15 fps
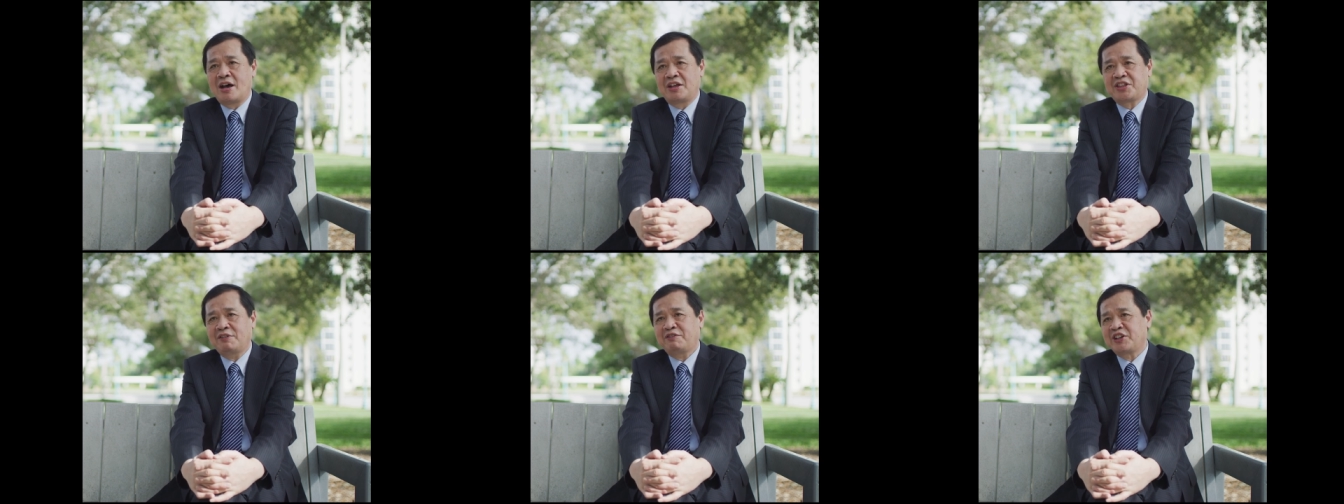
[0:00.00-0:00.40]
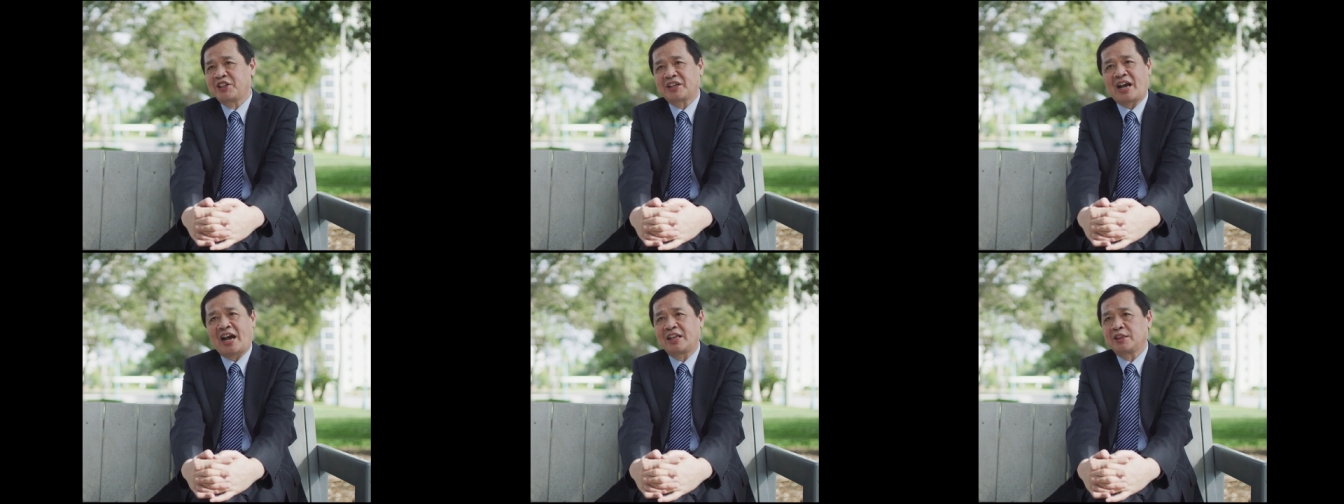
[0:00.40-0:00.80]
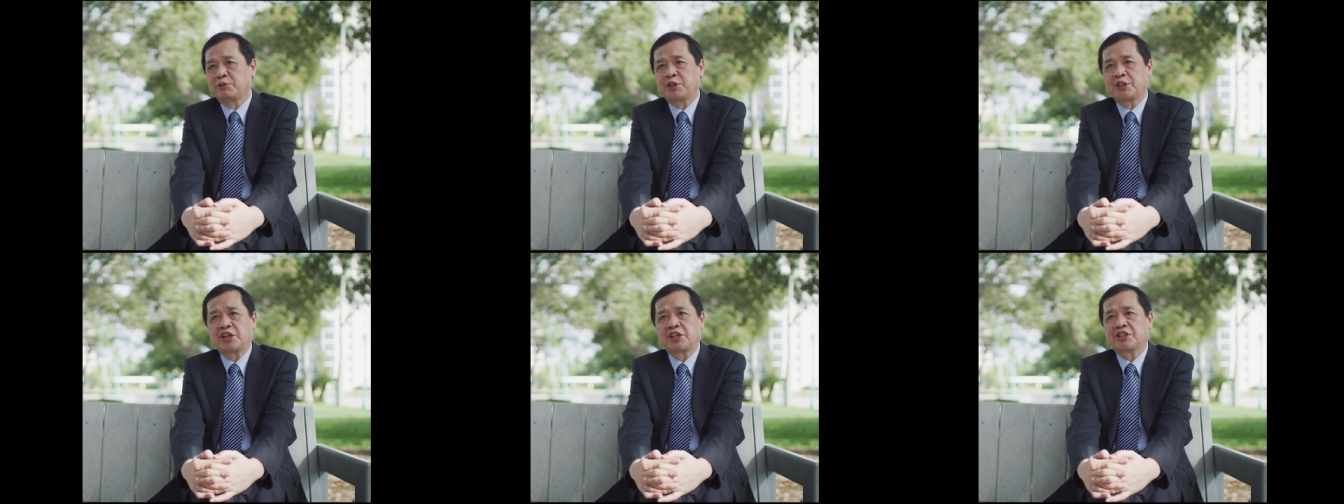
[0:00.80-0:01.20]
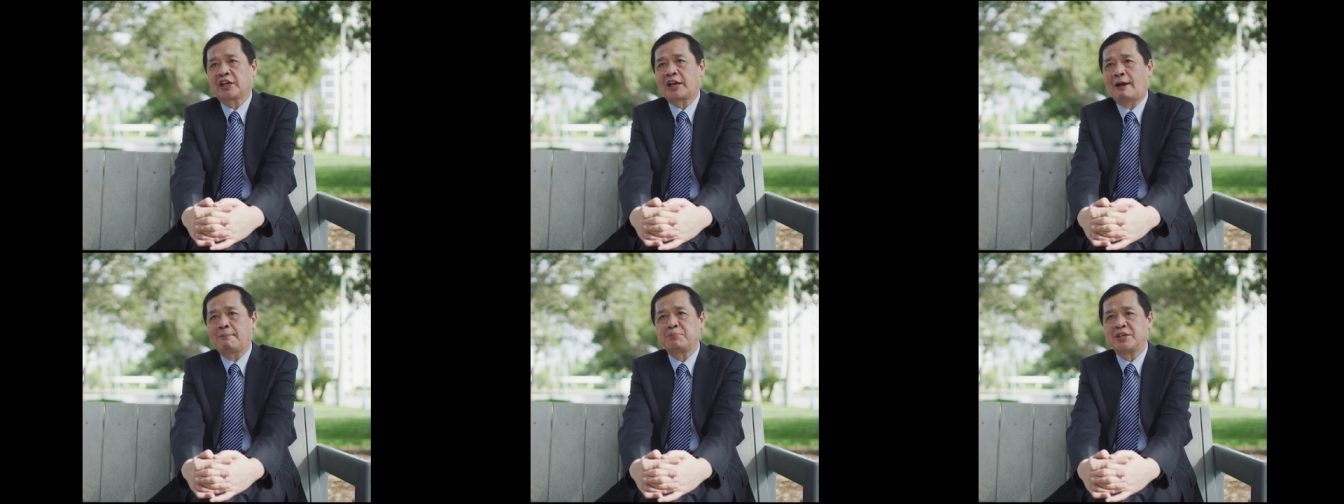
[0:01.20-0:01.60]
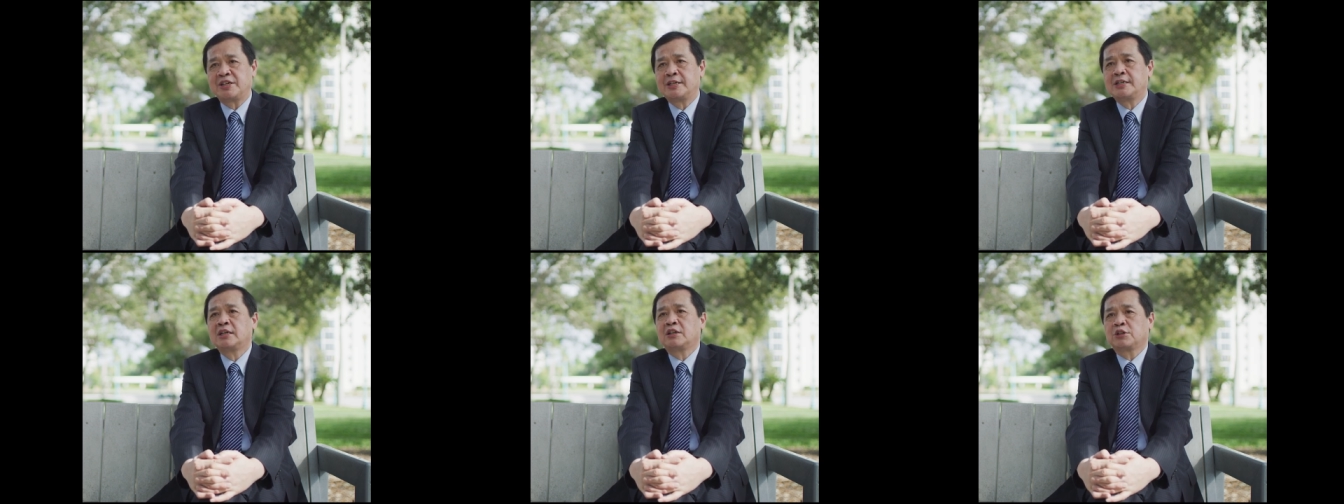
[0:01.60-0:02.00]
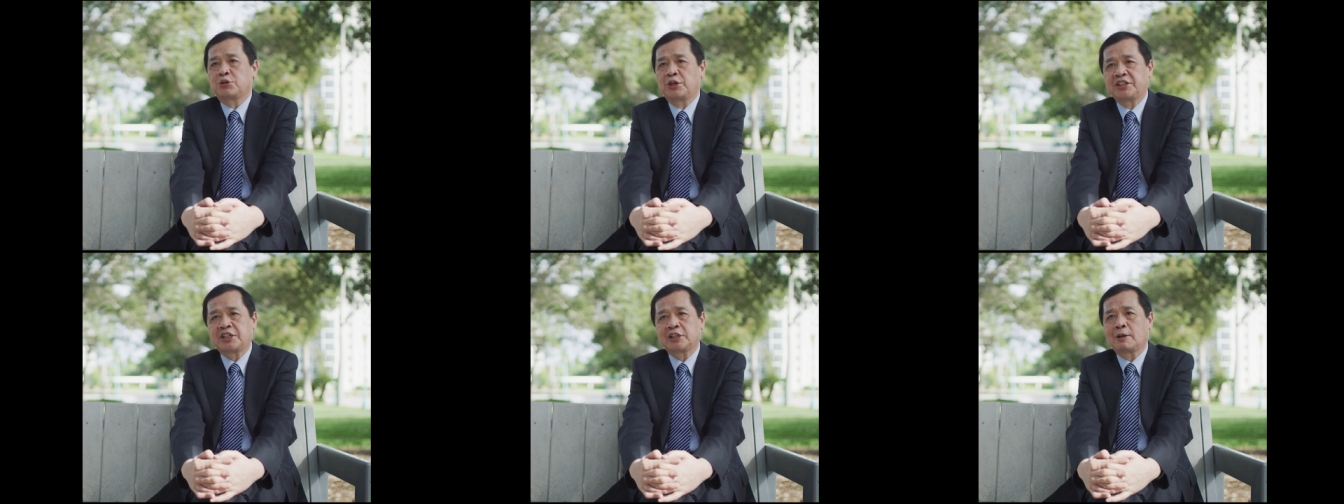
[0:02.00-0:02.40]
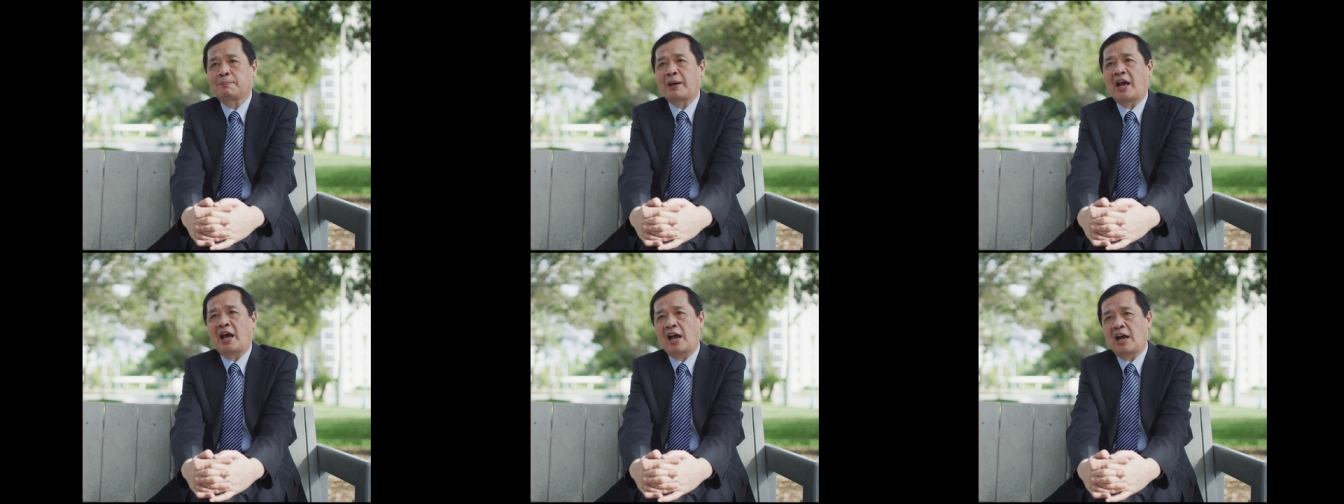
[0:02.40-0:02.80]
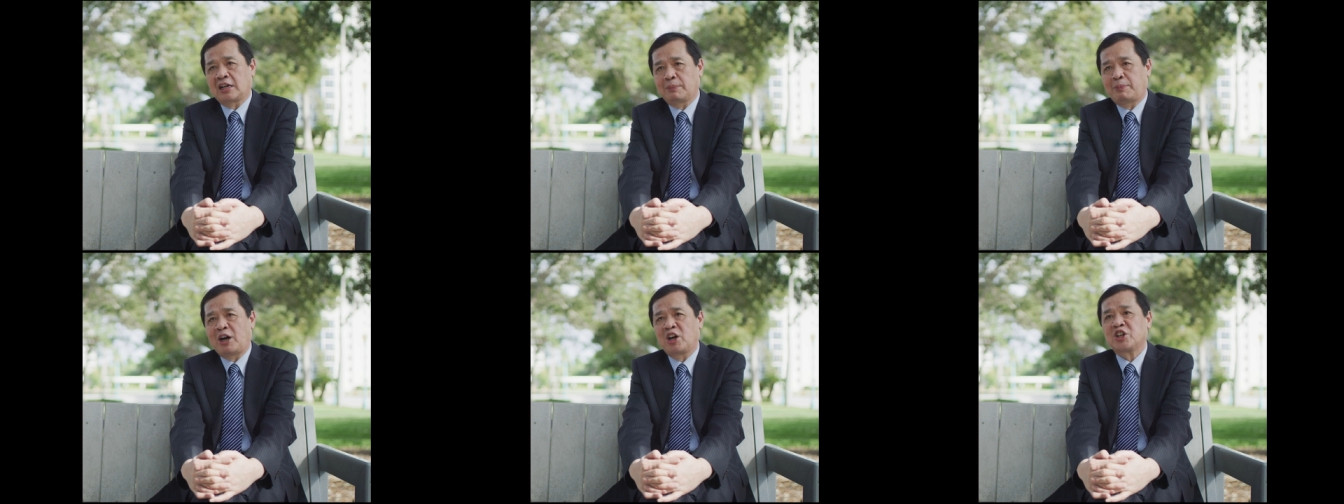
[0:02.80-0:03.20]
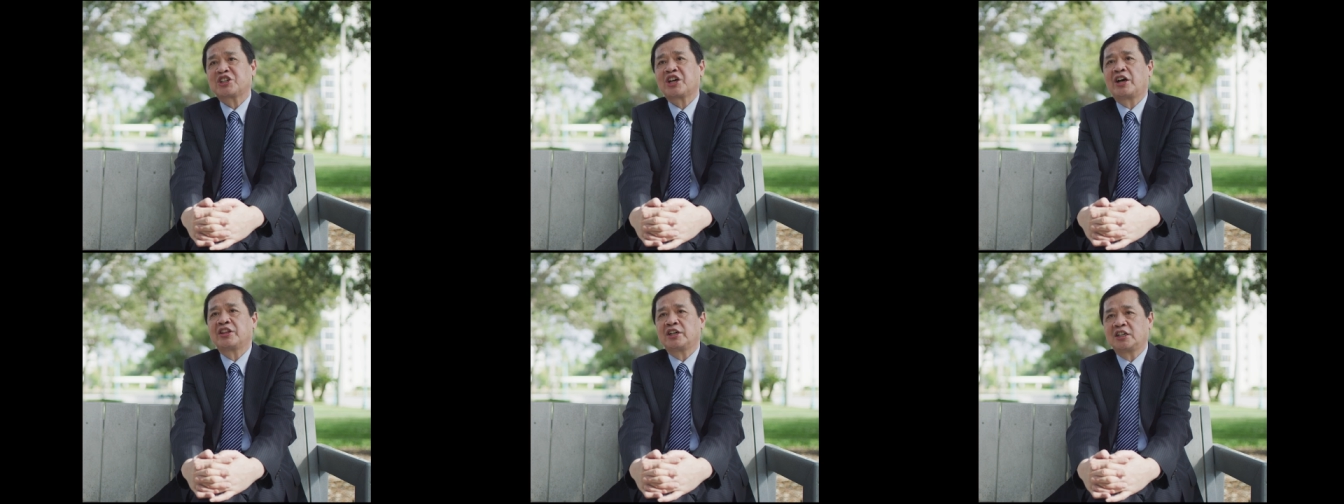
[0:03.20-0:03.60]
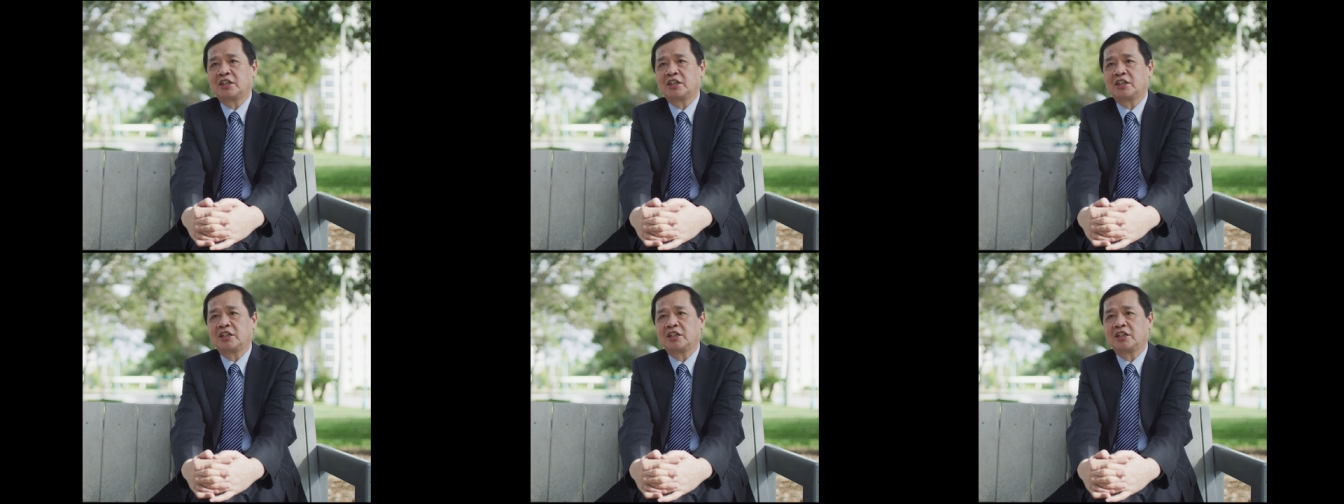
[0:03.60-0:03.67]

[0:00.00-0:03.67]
A different kind of disease can be treated by acupuncture and